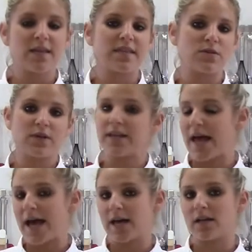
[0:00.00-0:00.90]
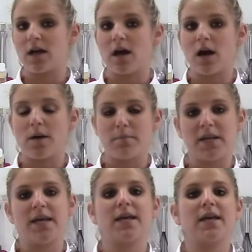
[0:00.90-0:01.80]
then you can add a
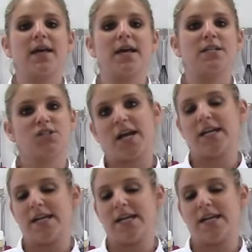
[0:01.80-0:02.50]
minute and check it